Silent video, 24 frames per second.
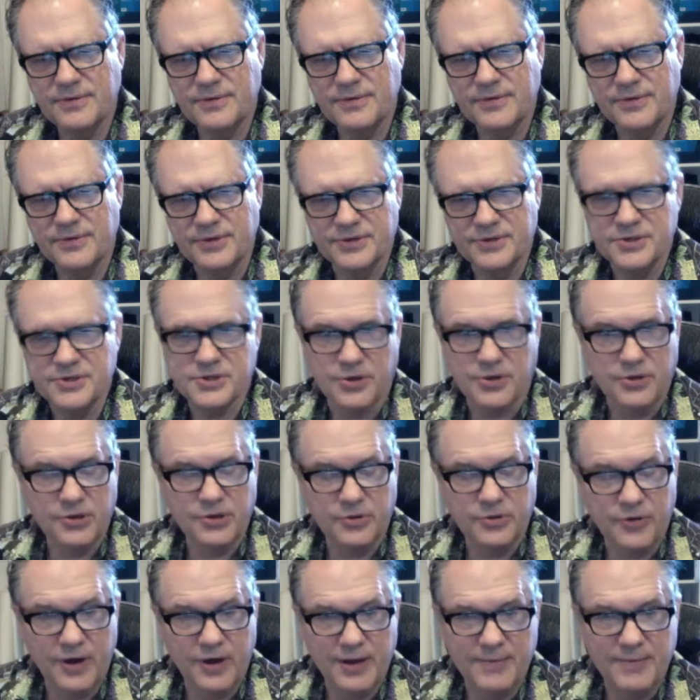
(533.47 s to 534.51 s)
the solo
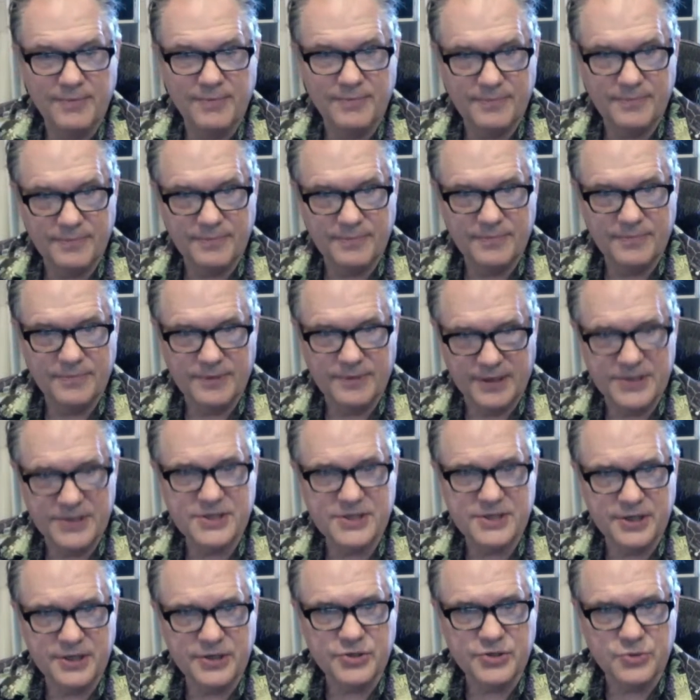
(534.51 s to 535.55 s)
I'm
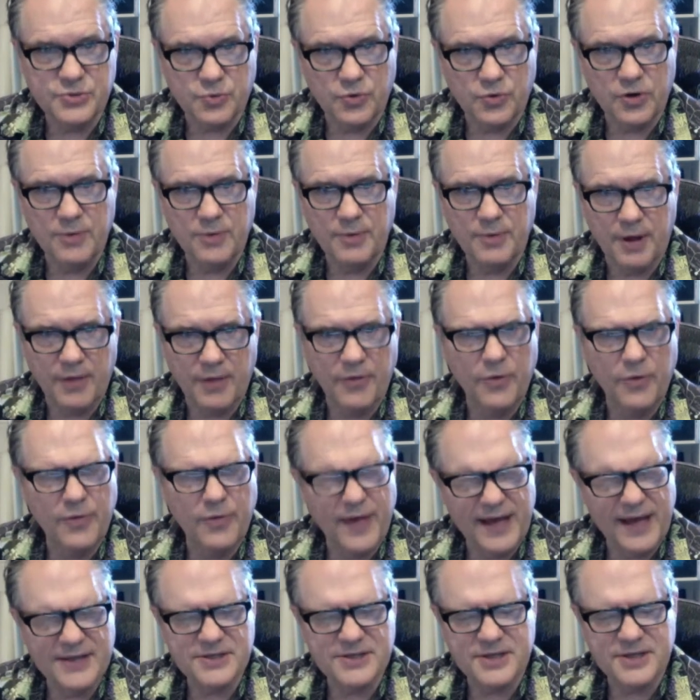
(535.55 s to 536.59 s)
listening toward, although
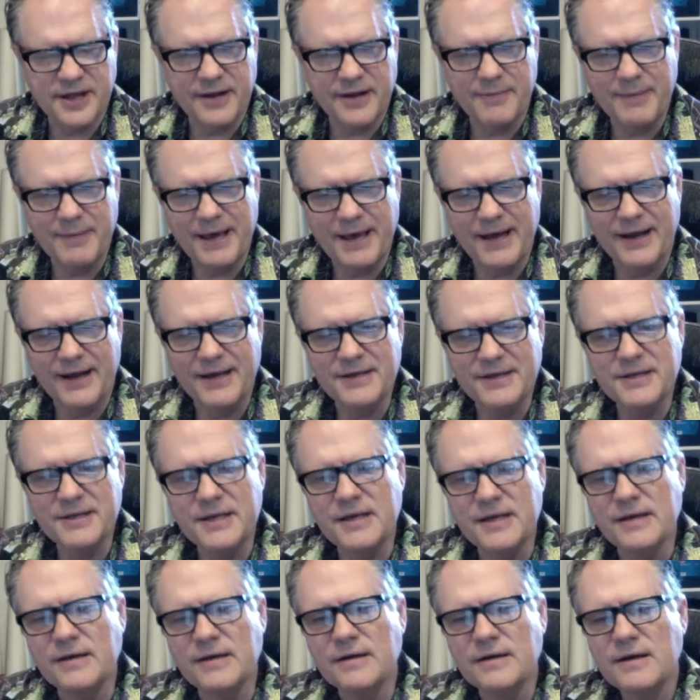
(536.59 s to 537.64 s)
that's not a bad
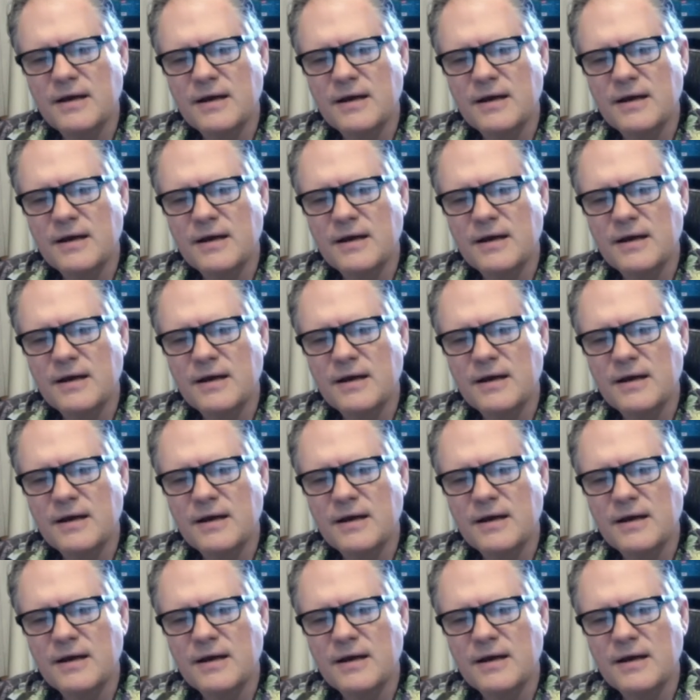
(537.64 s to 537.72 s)
idea.